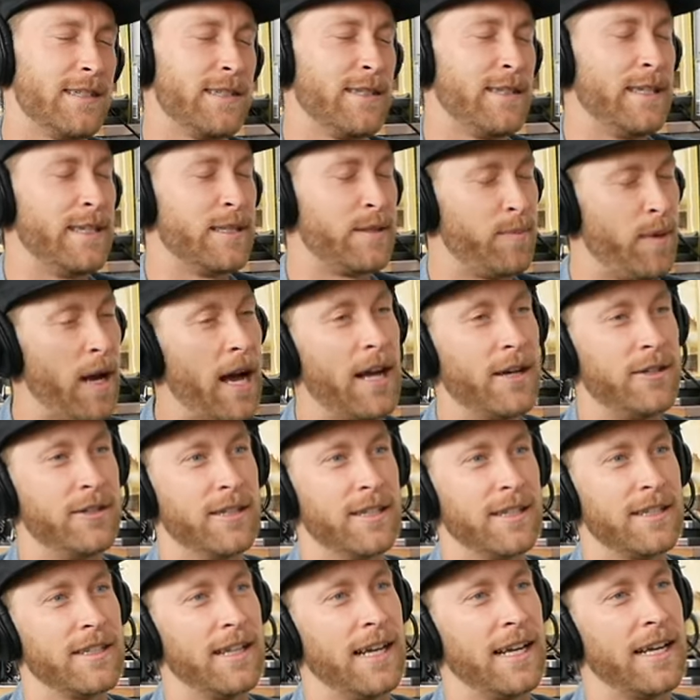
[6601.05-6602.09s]
is
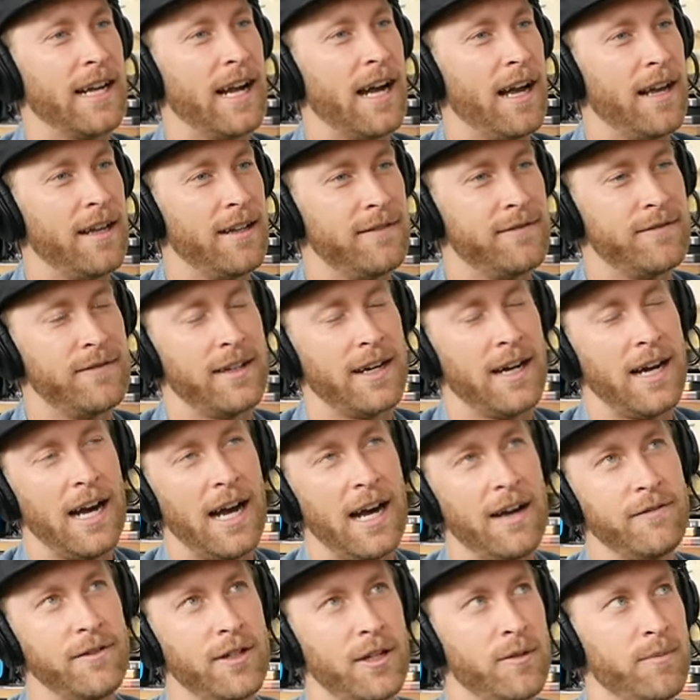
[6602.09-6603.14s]
Patrick. Like, I've
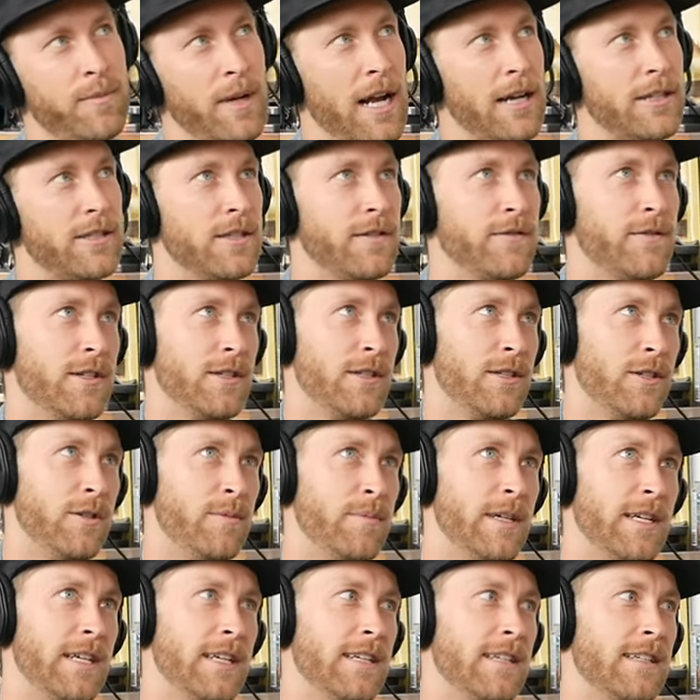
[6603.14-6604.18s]
I've known Patrick for a little
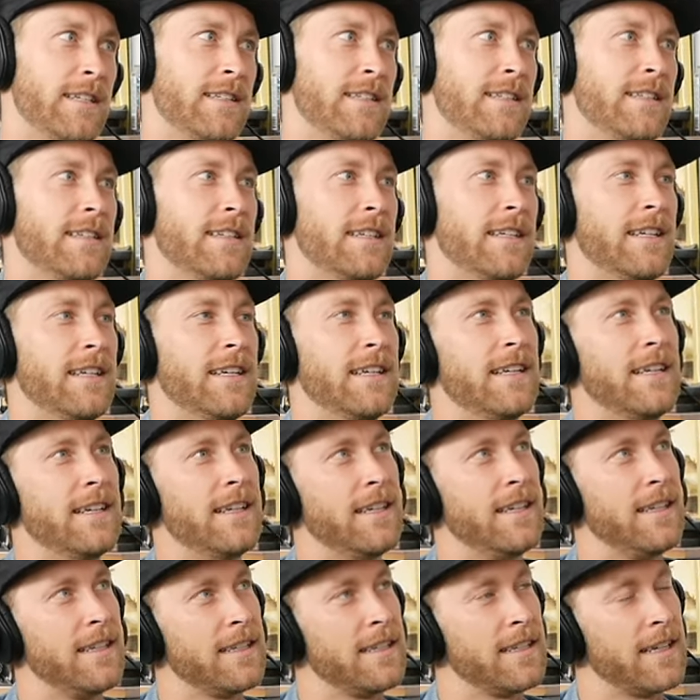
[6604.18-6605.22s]
bit.
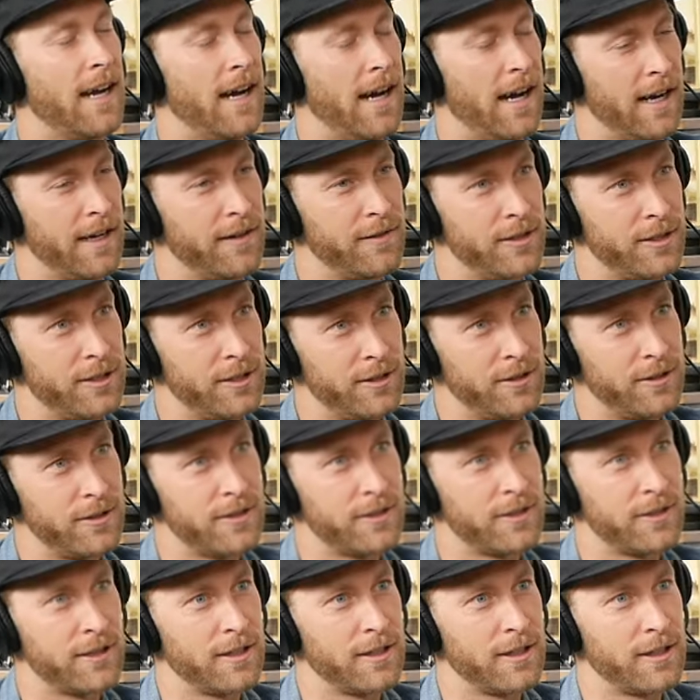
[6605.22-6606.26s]
Kind of a
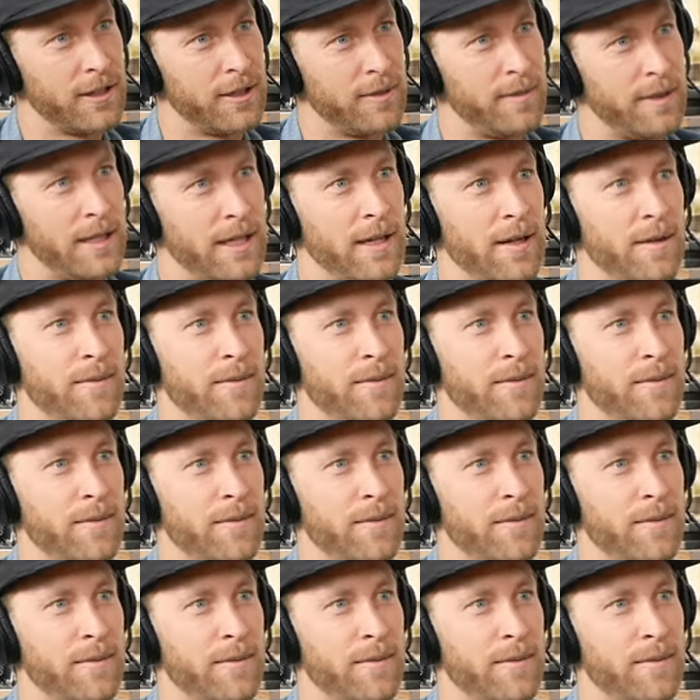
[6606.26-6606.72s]
doucher a little bit. He's